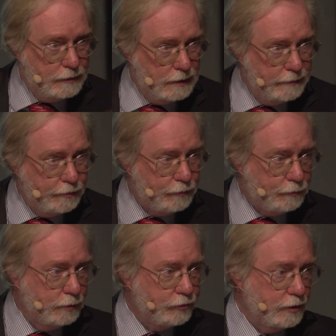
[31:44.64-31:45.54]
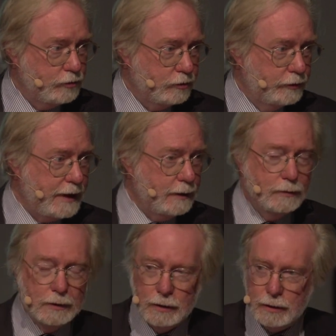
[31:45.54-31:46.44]
delivered through a social
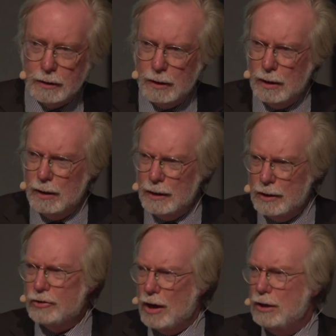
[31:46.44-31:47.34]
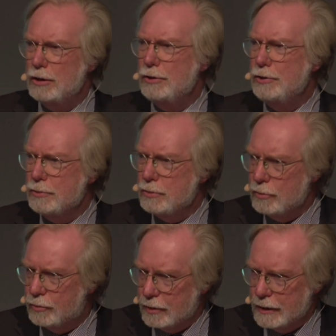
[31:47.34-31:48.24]
network is
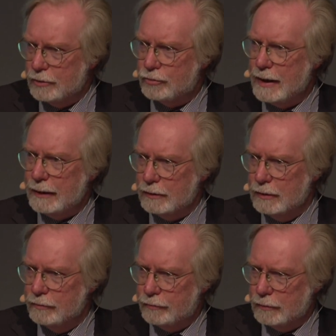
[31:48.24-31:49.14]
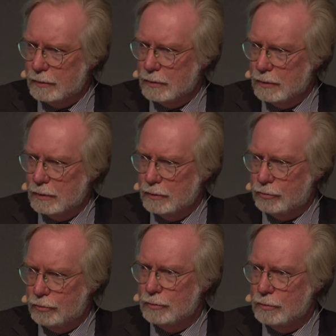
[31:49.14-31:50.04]
hugely attractive
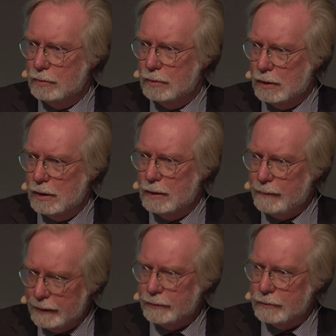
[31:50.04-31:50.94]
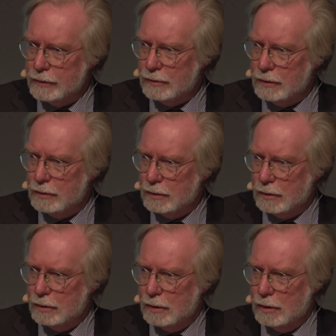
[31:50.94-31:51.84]
to a minority
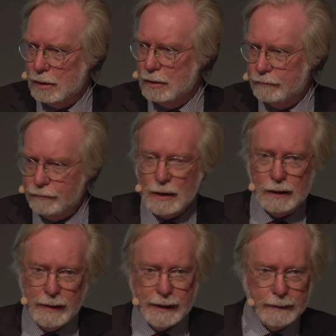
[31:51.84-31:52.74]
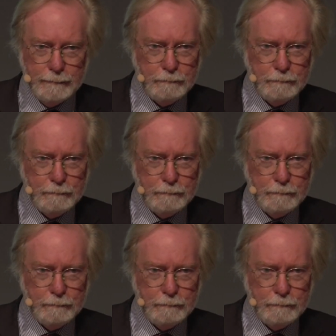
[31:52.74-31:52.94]
of young men.